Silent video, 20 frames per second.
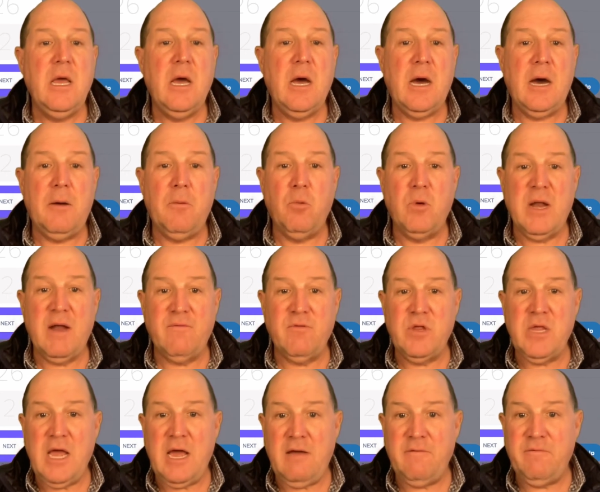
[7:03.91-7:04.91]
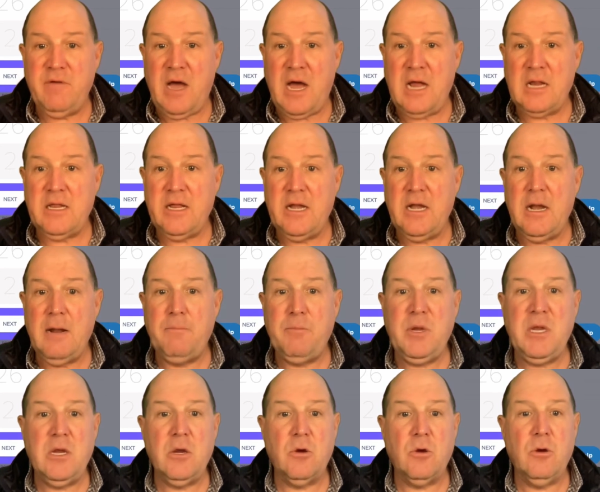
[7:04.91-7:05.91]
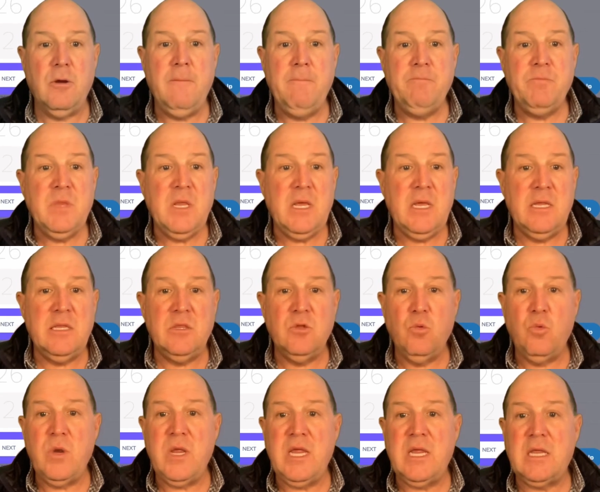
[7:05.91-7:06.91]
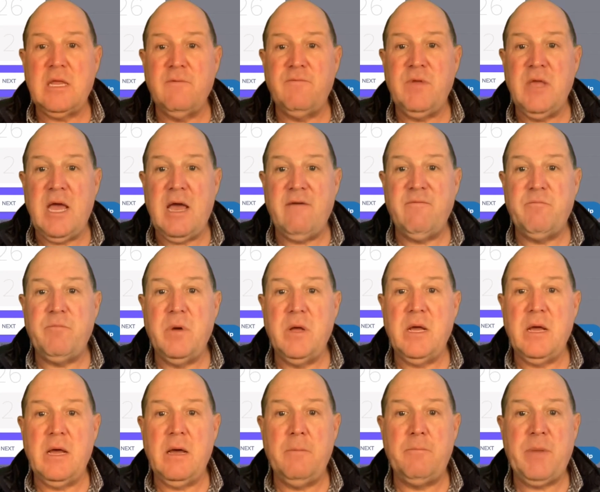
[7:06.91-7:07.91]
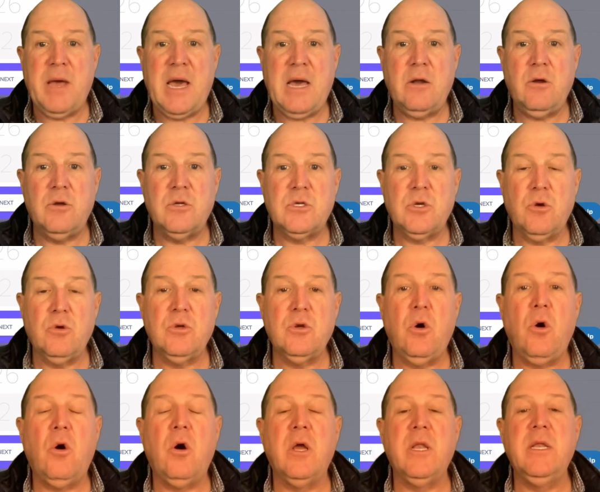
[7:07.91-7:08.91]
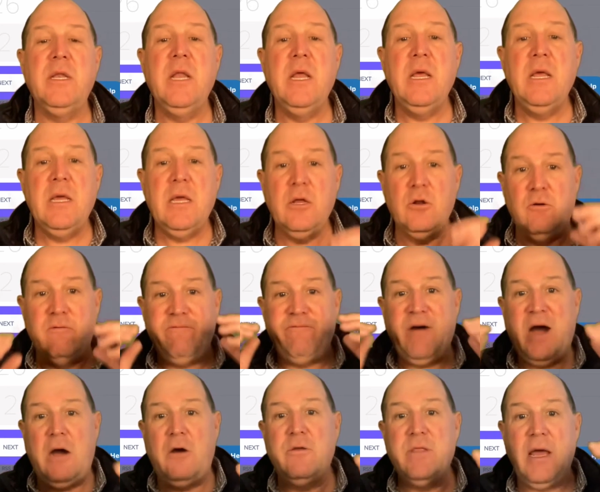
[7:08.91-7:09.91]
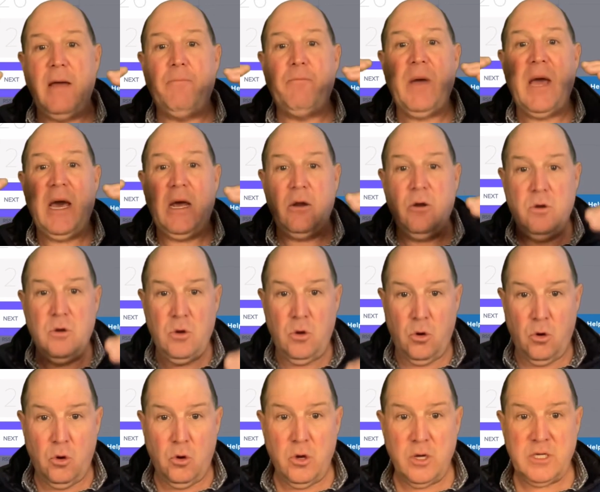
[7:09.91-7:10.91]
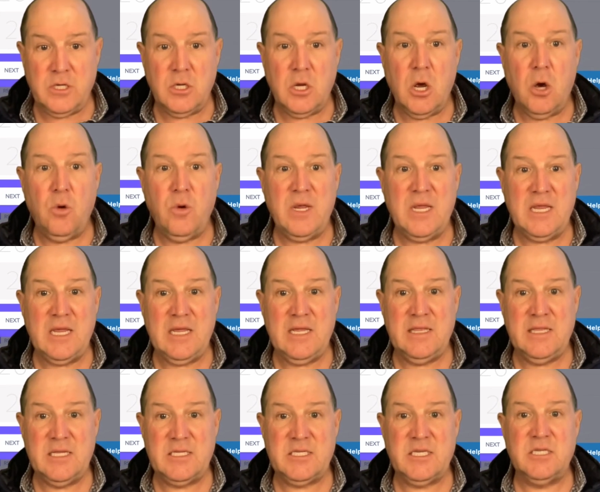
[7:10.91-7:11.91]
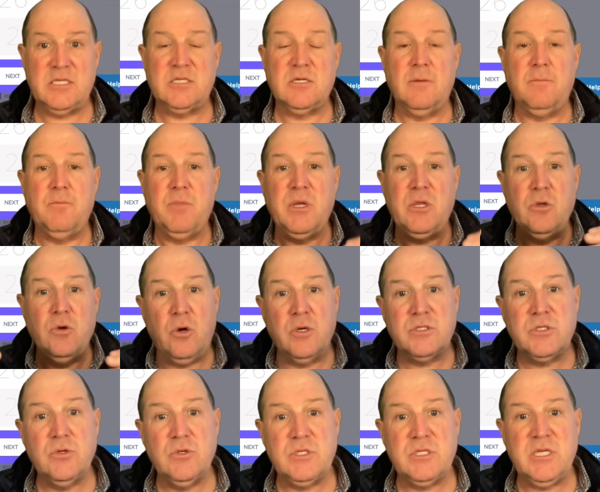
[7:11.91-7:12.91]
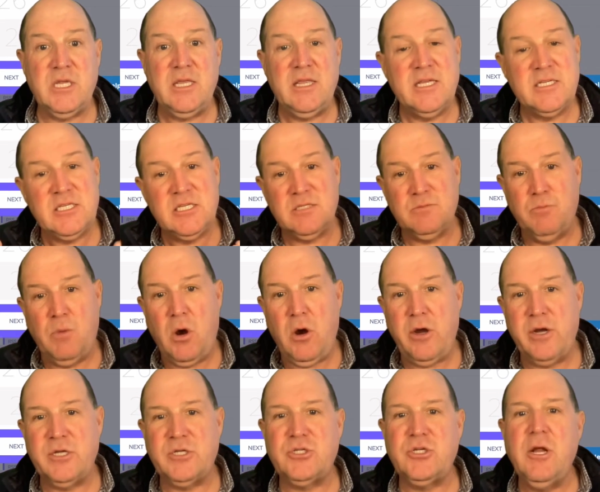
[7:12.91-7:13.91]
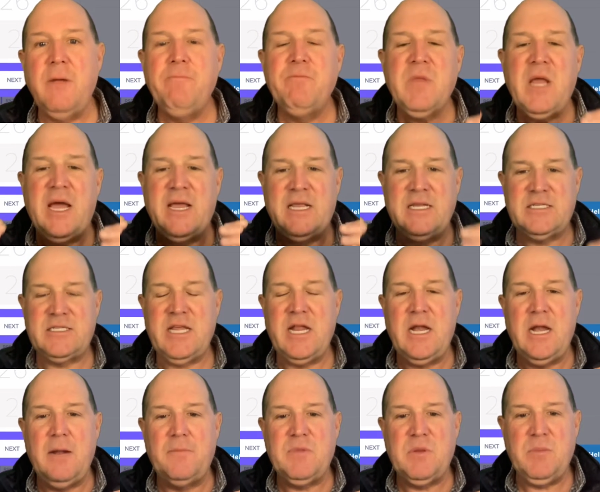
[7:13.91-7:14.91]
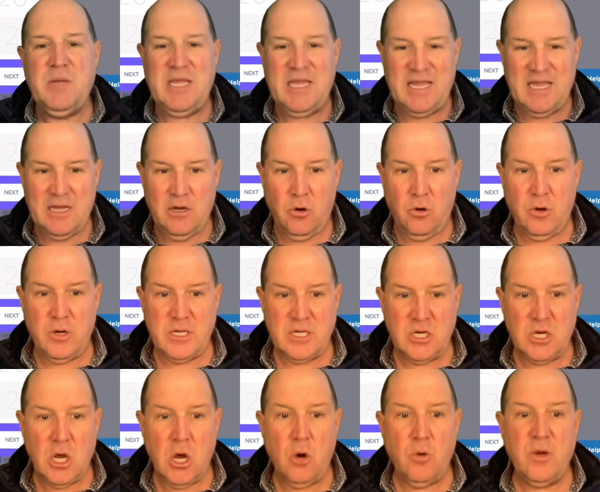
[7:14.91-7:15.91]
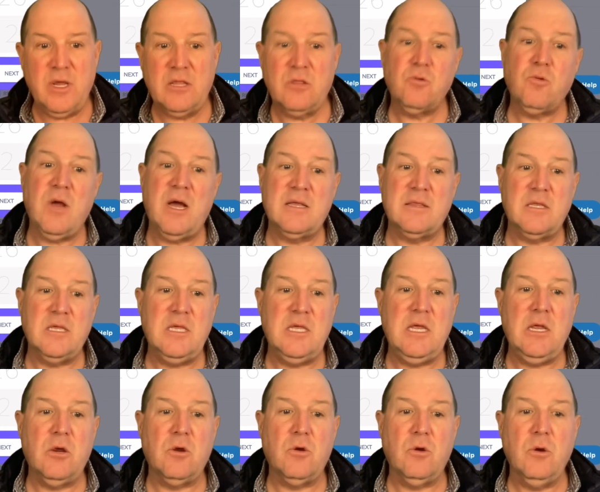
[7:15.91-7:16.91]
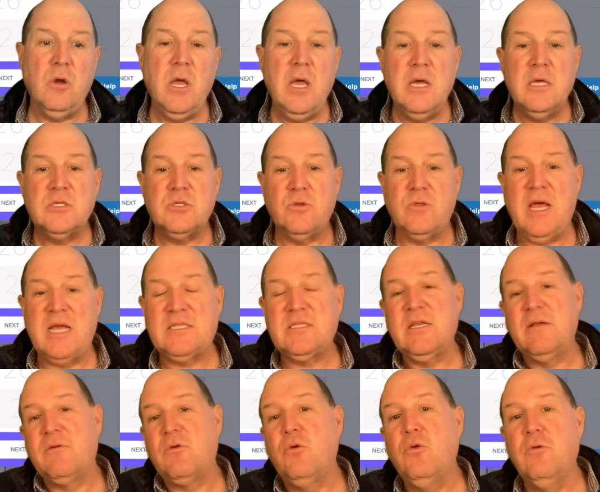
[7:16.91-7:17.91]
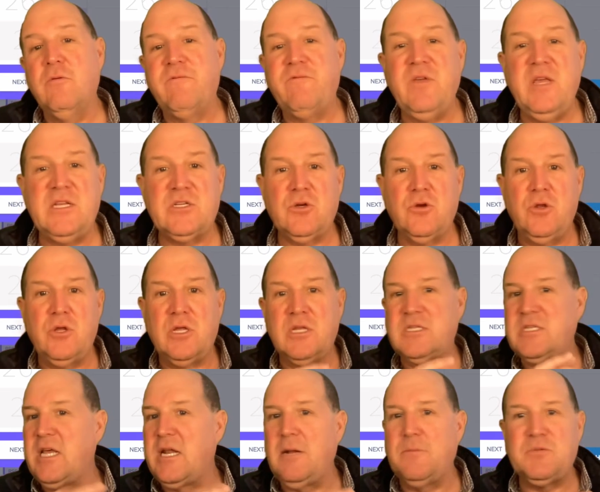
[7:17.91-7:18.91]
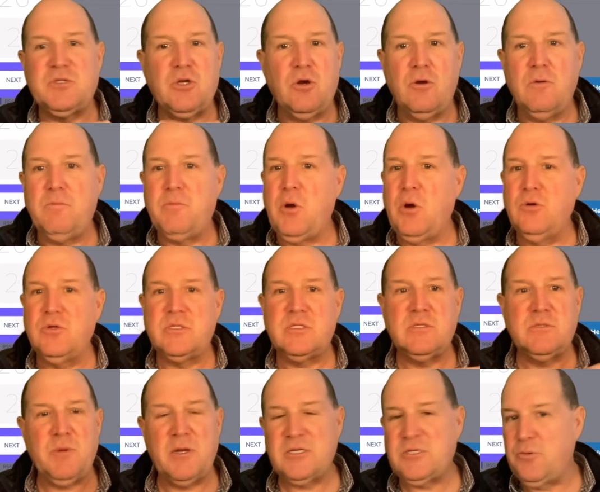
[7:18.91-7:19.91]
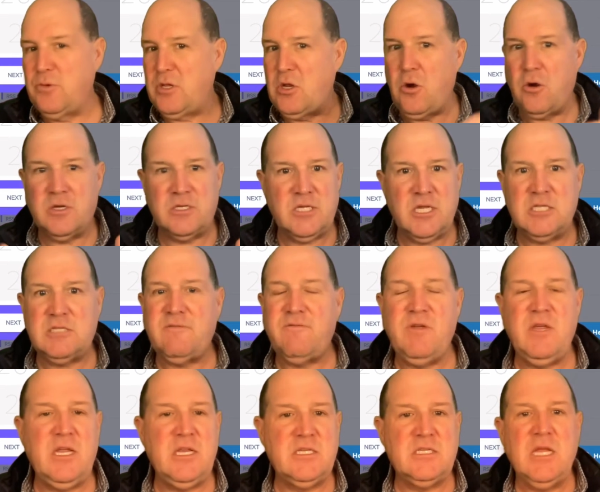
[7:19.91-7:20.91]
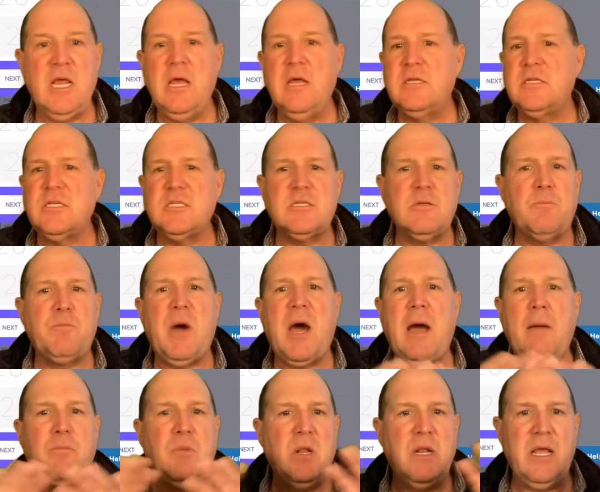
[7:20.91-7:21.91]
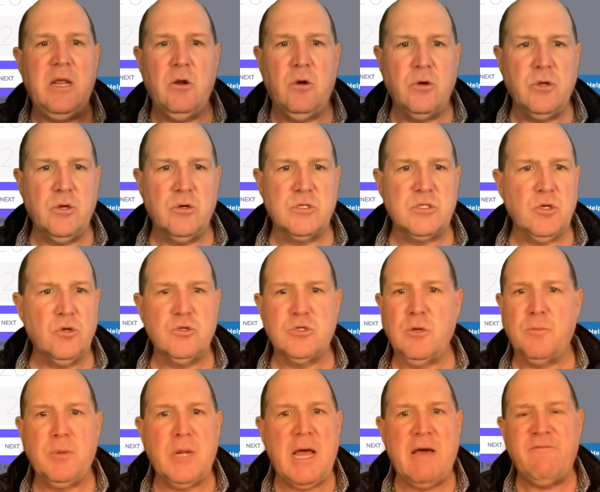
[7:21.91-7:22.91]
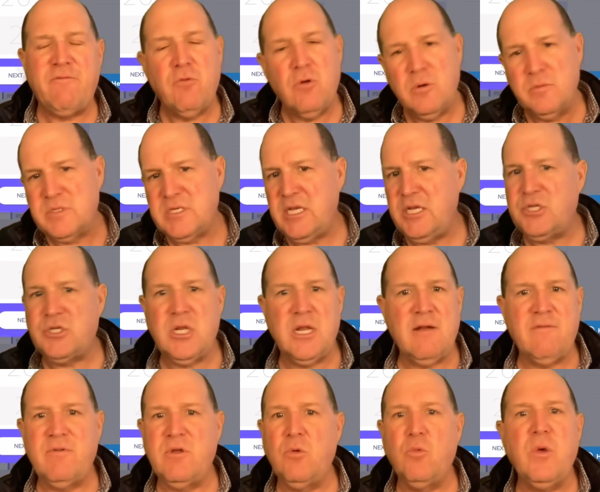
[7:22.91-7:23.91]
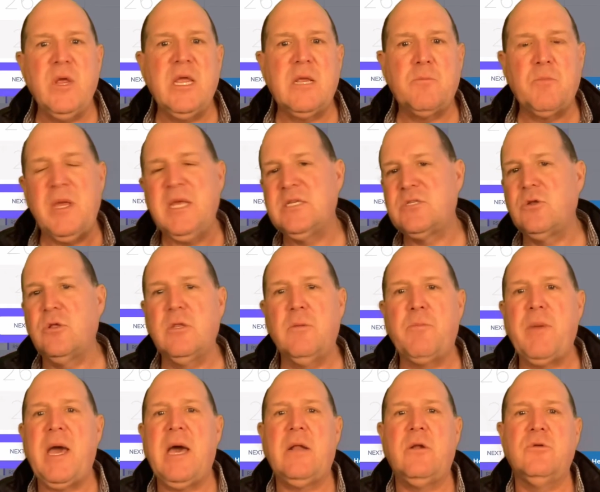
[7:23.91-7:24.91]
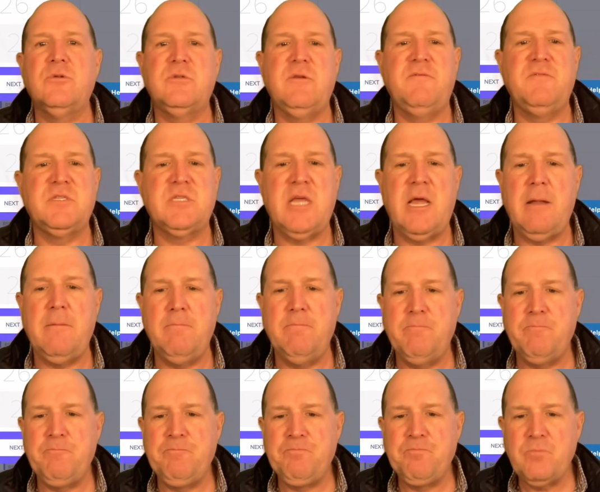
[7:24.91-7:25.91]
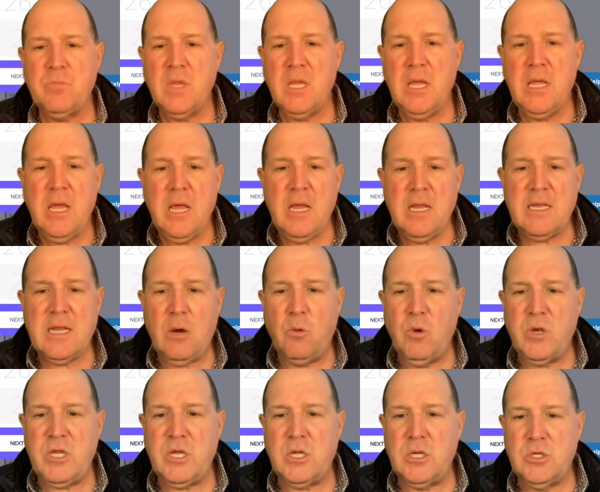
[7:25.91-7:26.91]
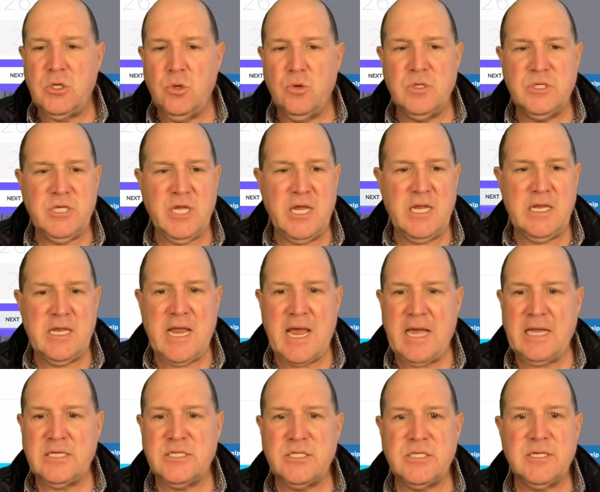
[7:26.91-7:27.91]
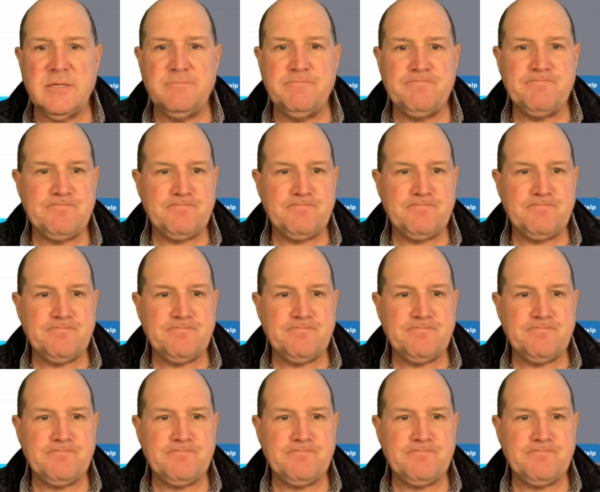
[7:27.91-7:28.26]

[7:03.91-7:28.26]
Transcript: Whatever you have highlighted up here in the week, if you have a pattern turned on, it'll follow that pattern ongoing in the system. But you'll also see this is March. I could set it up to be ongoing throughout the year. So that's a cool feature. You can set up certain posts, especially with your RSS feeds, just to populate all your social platforms each and every week based on the patterns you've set. Now what you could do is you hit next.